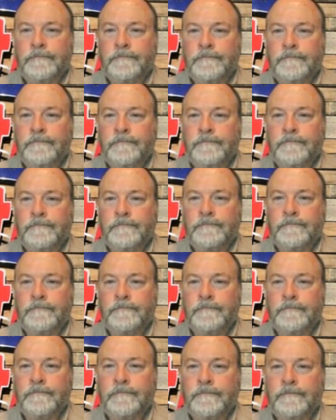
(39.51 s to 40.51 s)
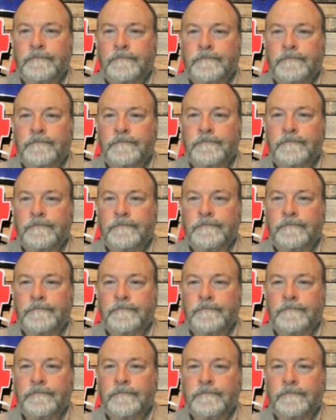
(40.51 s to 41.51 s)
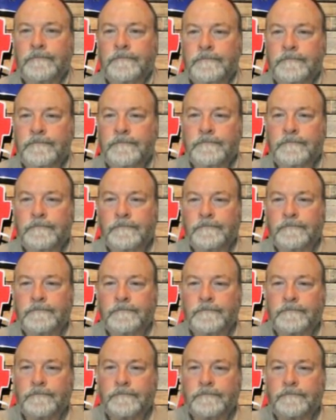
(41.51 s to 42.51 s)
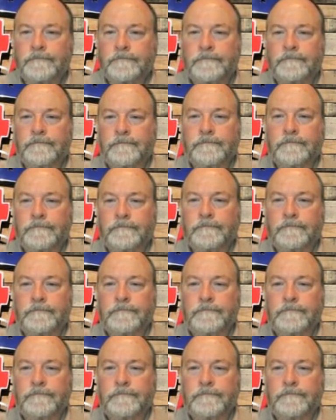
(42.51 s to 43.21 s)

(silent)